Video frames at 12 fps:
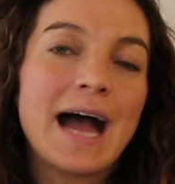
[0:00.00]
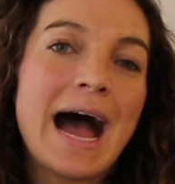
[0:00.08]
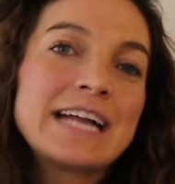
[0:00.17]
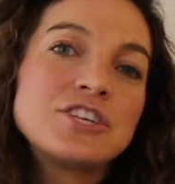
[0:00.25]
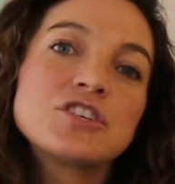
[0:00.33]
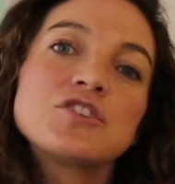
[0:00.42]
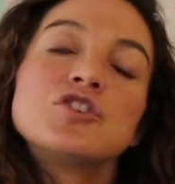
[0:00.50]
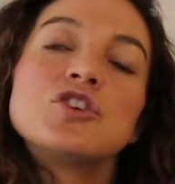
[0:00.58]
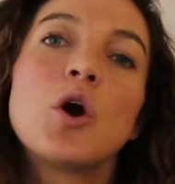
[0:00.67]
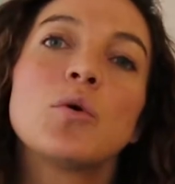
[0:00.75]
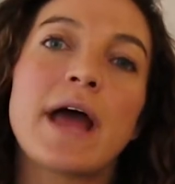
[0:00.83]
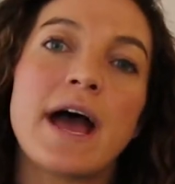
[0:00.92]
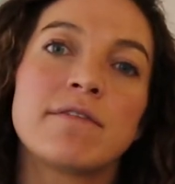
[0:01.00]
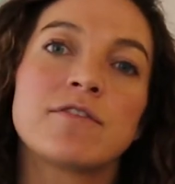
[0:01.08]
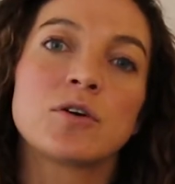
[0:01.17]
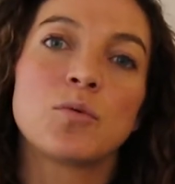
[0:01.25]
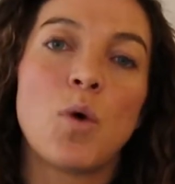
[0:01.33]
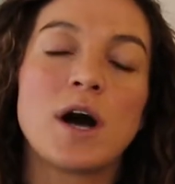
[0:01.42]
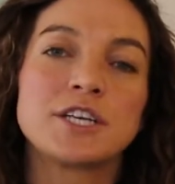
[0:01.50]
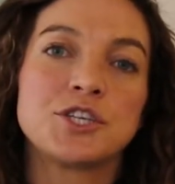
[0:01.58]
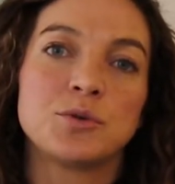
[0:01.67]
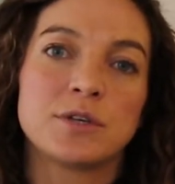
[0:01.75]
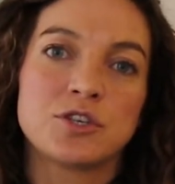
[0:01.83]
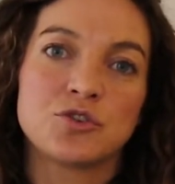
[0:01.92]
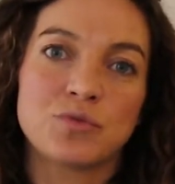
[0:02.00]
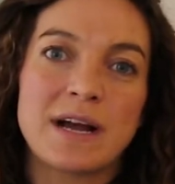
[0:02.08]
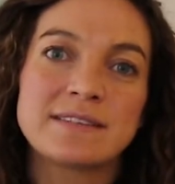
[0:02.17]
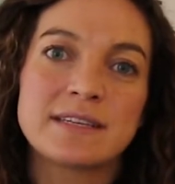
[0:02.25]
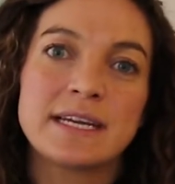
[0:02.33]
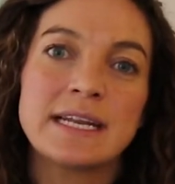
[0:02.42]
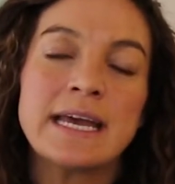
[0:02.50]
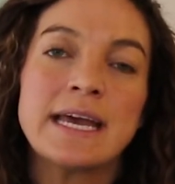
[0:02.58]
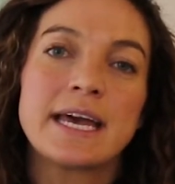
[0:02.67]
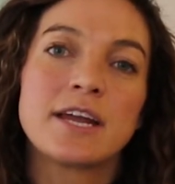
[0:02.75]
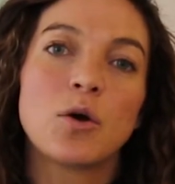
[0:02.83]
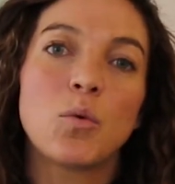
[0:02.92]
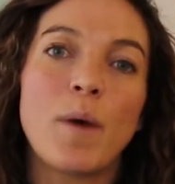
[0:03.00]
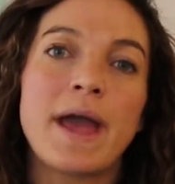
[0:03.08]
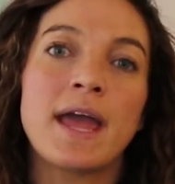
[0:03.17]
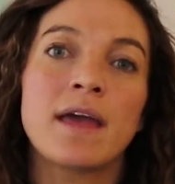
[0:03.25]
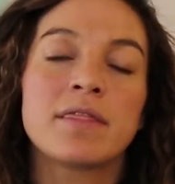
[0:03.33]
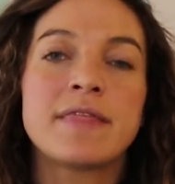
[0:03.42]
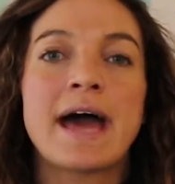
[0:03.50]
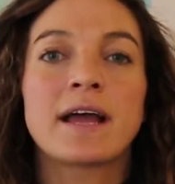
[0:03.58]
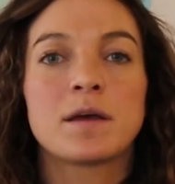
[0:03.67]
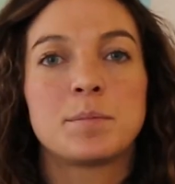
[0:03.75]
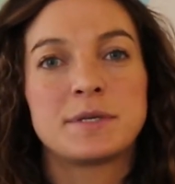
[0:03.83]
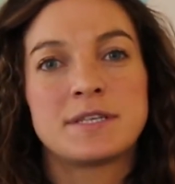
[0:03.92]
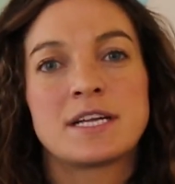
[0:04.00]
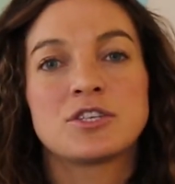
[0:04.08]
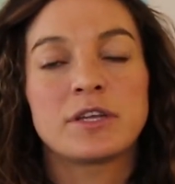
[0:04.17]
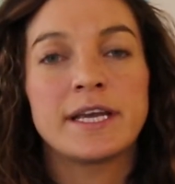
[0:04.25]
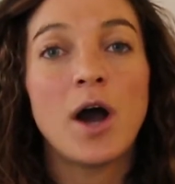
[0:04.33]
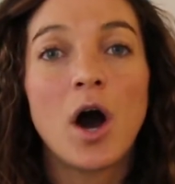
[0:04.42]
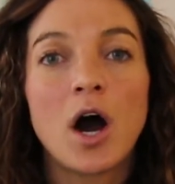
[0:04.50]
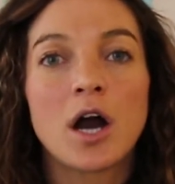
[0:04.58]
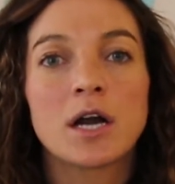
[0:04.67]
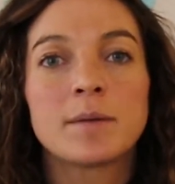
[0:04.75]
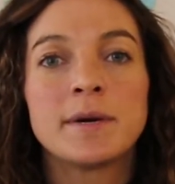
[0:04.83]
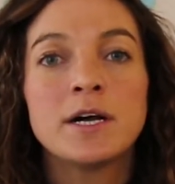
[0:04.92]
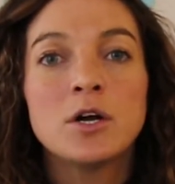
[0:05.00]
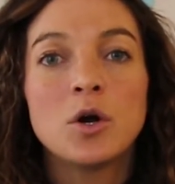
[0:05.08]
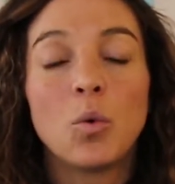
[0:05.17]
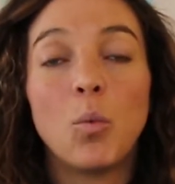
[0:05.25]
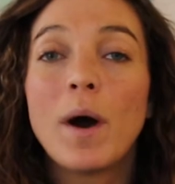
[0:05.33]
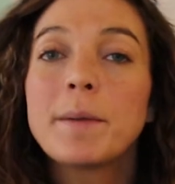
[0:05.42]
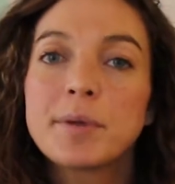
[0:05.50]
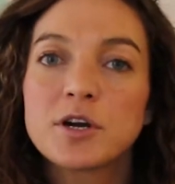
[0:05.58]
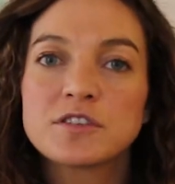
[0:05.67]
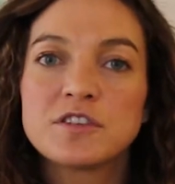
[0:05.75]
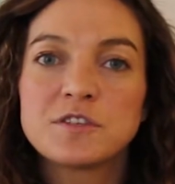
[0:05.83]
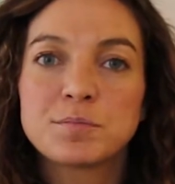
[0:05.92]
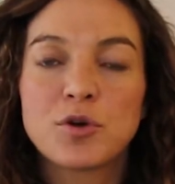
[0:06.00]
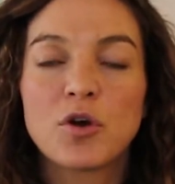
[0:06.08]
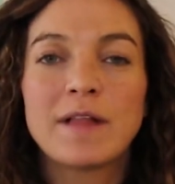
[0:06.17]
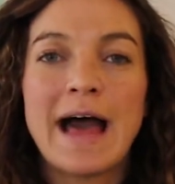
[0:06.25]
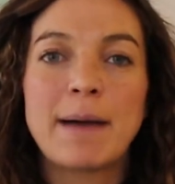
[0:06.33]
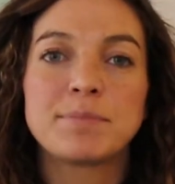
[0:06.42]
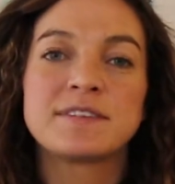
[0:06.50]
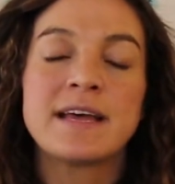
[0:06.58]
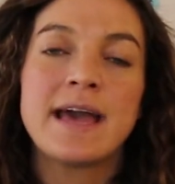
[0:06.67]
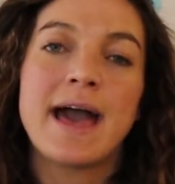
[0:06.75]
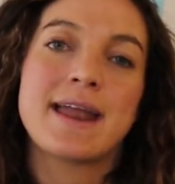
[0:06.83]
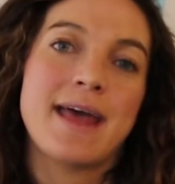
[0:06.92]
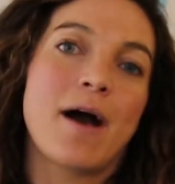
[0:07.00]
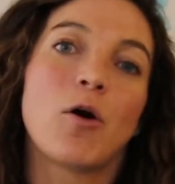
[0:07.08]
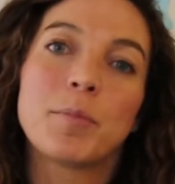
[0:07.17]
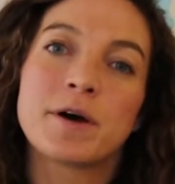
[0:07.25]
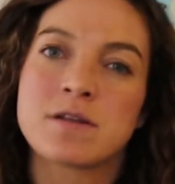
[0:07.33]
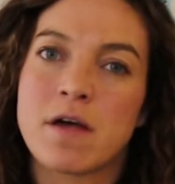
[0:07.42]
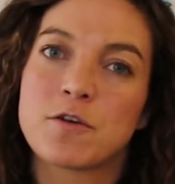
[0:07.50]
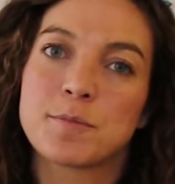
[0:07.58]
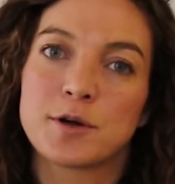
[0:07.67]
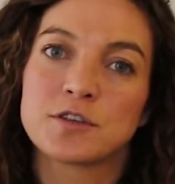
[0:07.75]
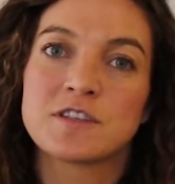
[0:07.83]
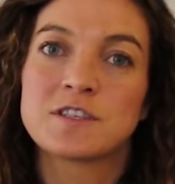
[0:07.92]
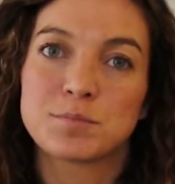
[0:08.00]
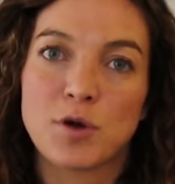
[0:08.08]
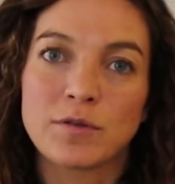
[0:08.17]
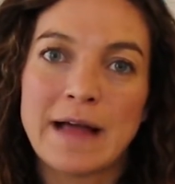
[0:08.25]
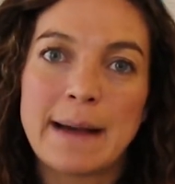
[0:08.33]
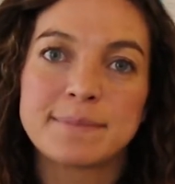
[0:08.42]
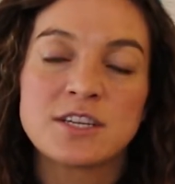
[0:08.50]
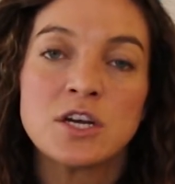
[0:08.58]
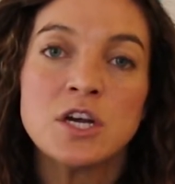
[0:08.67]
I just don't ever want to address it in a way that could potentially harm one person's prolapse and help another person's prolapse.